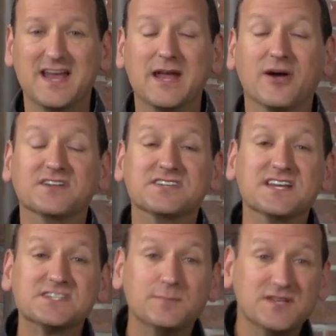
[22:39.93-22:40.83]
Now, on a
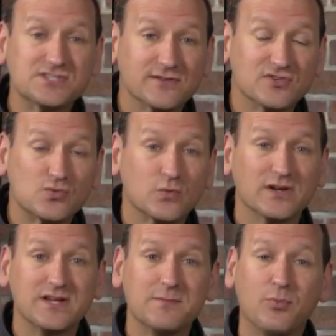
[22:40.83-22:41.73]
DHCP server, it's
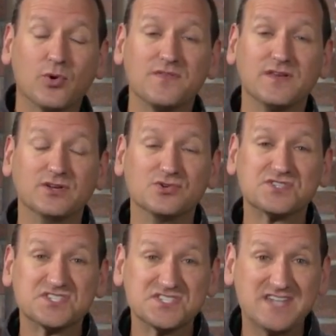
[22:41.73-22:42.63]
really important that you
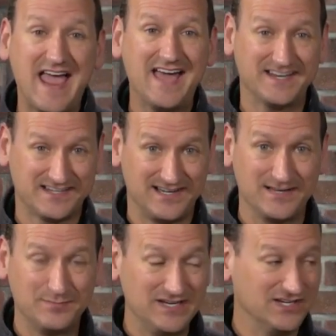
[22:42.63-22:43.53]
use static
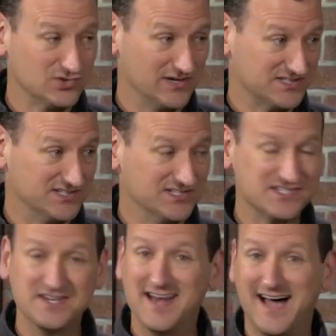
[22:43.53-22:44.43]
IP
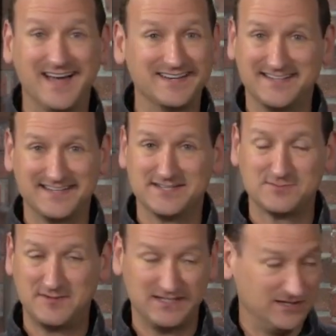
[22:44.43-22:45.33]
addresses, not
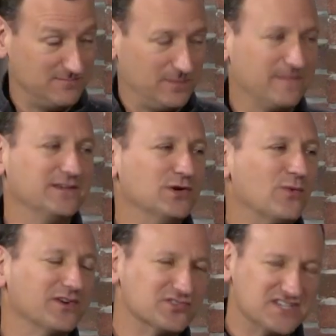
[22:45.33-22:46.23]
DHCP. You don't
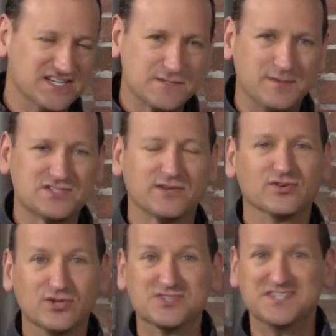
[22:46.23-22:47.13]
want your DHCP
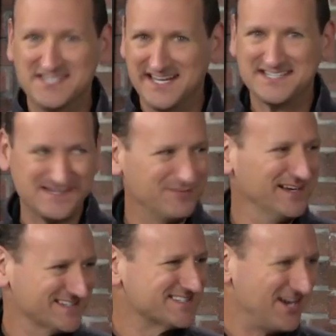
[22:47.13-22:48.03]
server using
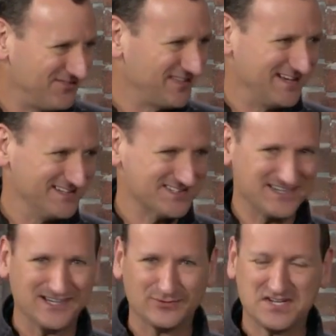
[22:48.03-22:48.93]
DHCP itself. That is
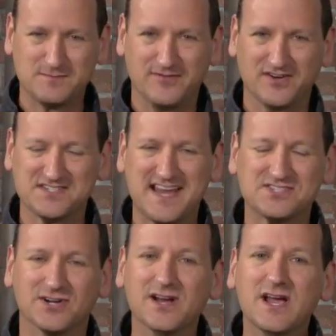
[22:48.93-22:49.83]
a recipe for disaster.